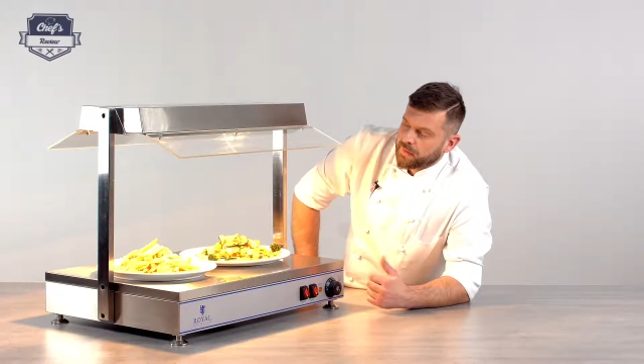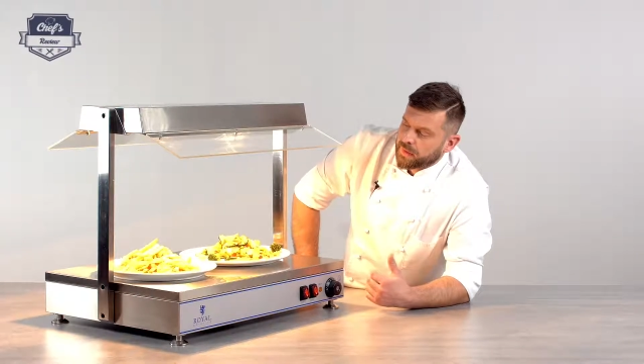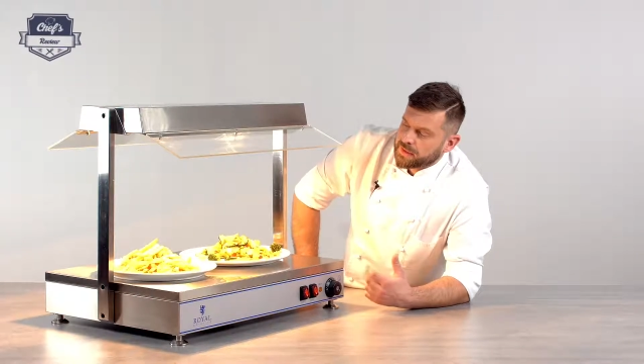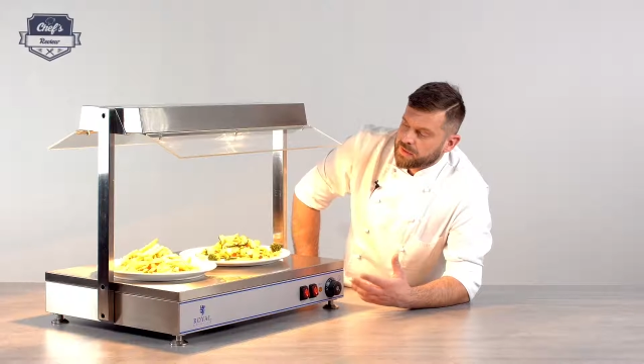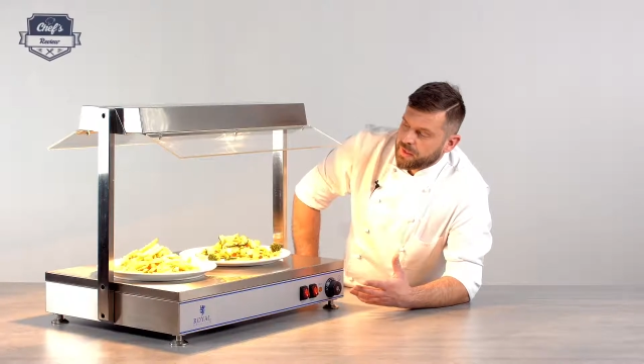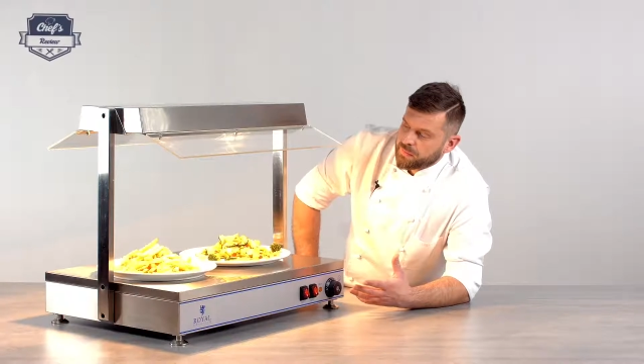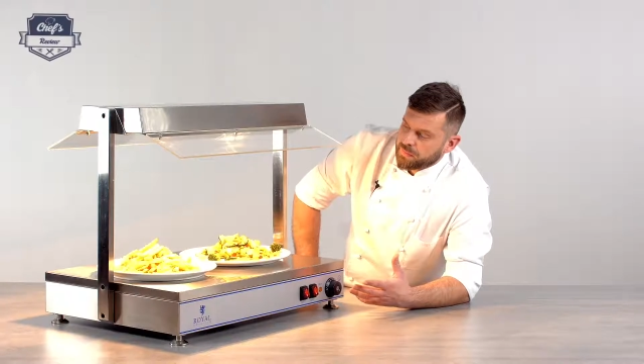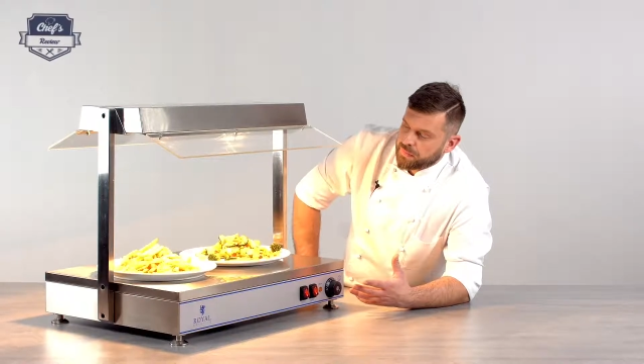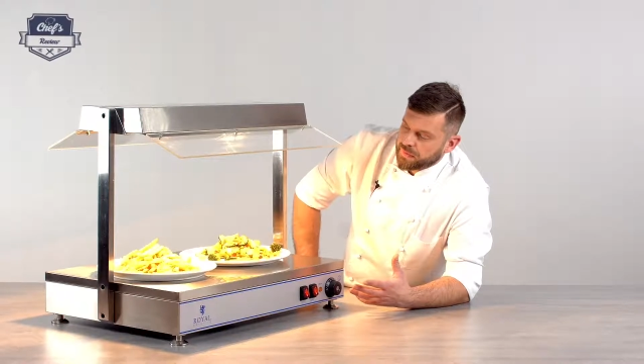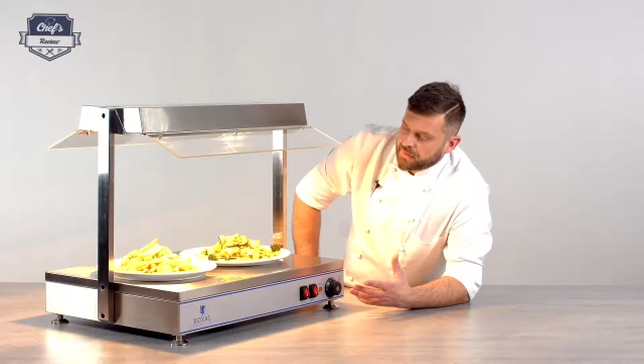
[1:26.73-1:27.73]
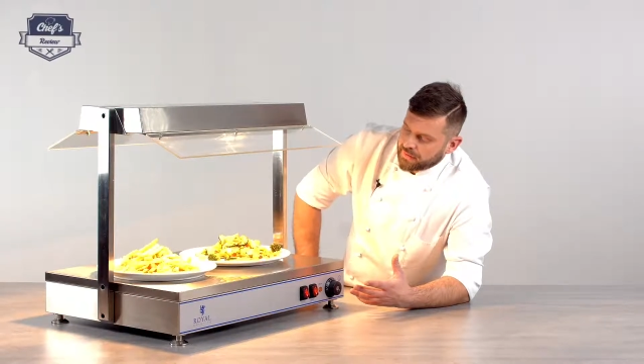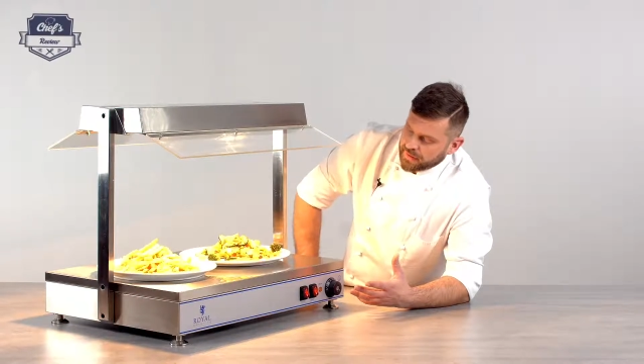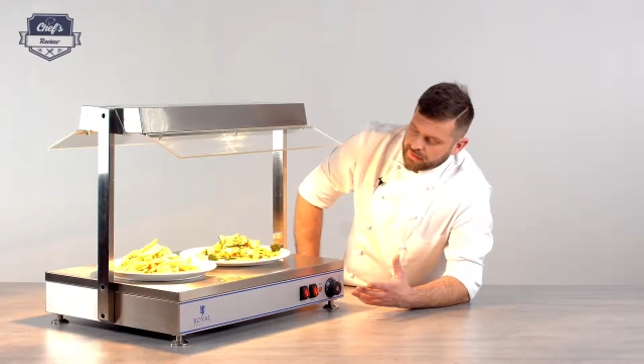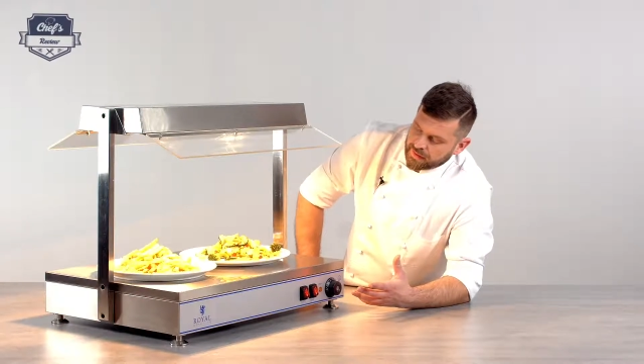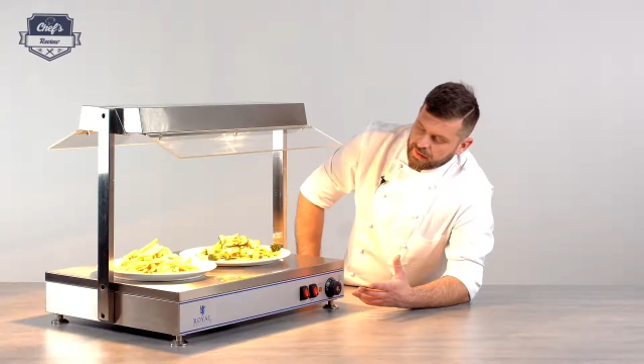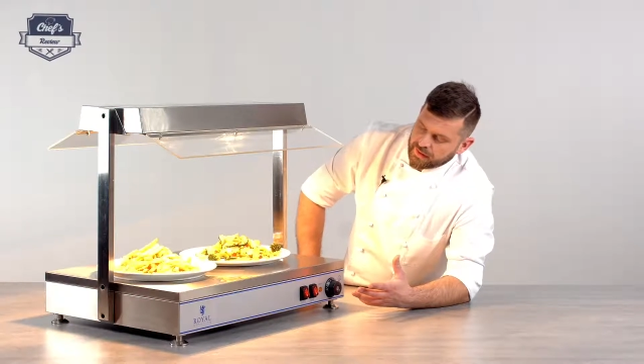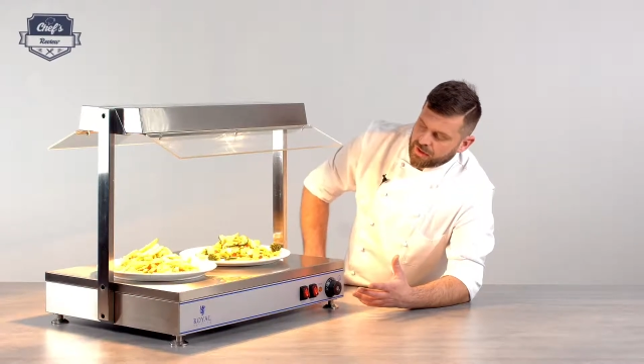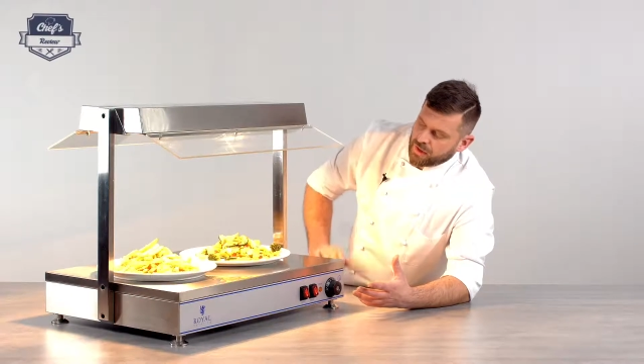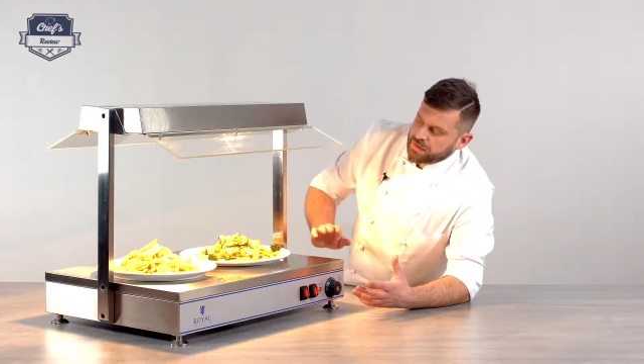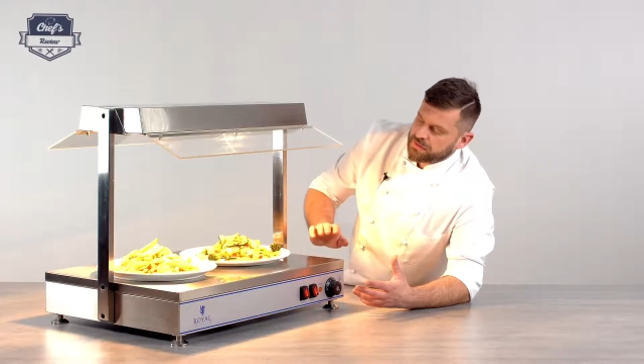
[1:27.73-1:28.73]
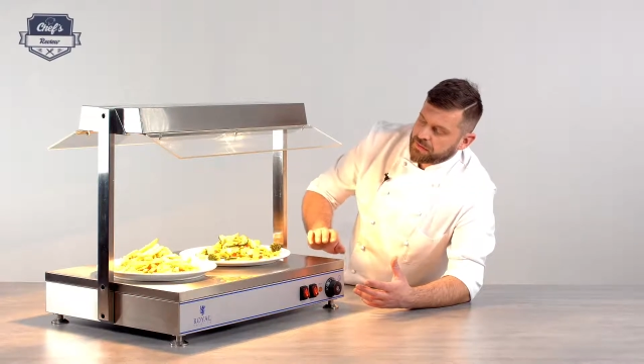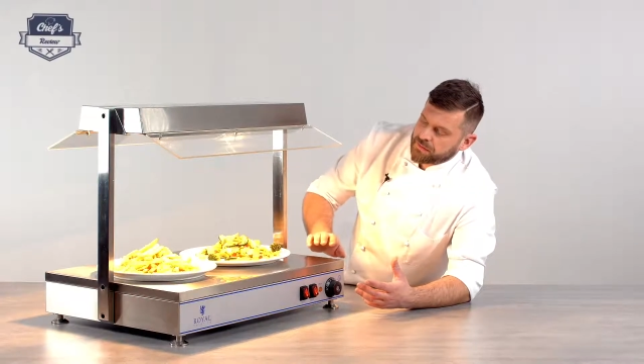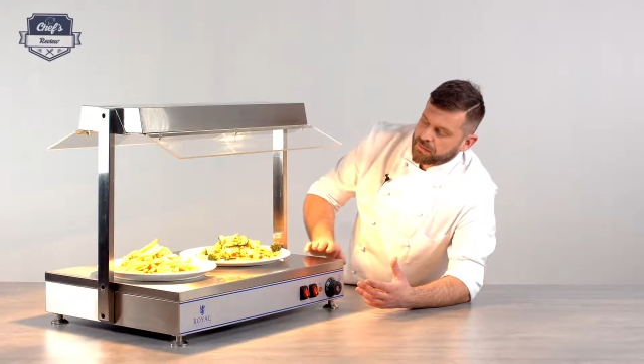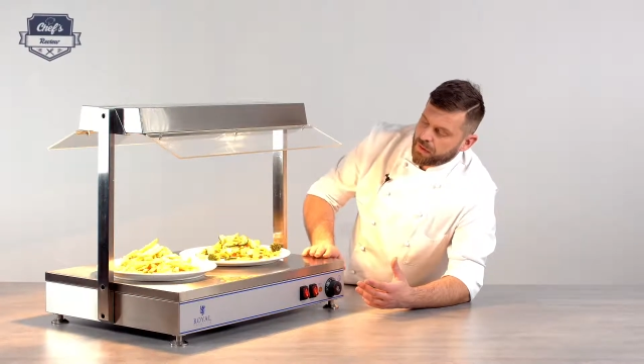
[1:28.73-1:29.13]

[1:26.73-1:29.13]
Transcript: It's great that the heat comes from